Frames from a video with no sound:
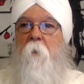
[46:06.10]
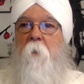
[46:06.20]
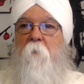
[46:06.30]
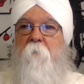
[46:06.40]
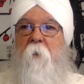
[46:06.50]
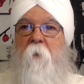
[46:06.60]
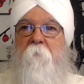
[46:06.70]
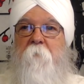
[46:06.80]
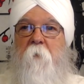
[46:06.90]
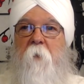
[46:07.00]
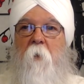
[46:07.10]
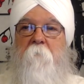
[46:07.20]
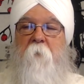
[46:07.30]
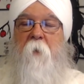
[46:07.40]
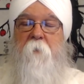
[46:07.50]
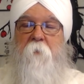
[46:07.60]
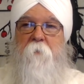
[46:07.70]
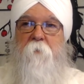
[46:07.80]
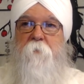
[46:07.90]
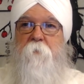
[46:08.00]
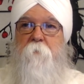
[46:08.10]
Ayurveda, for all Vata conditions,